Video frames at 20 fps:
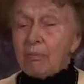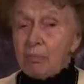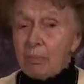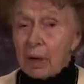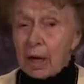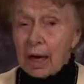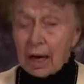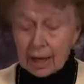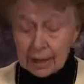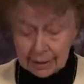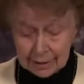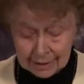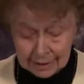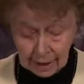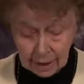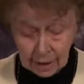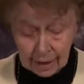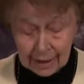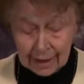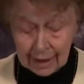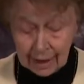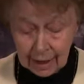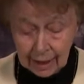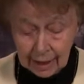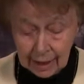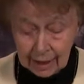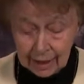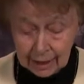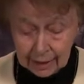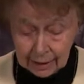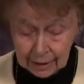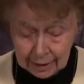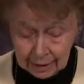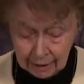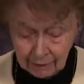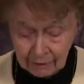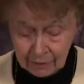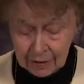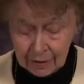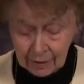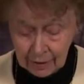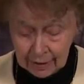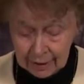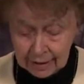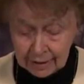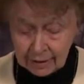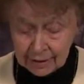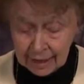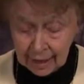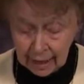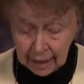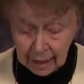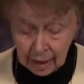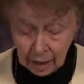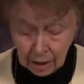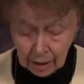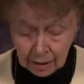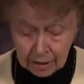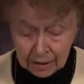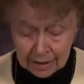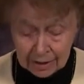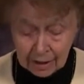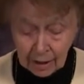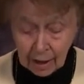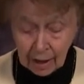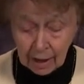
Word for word: But in giving these out,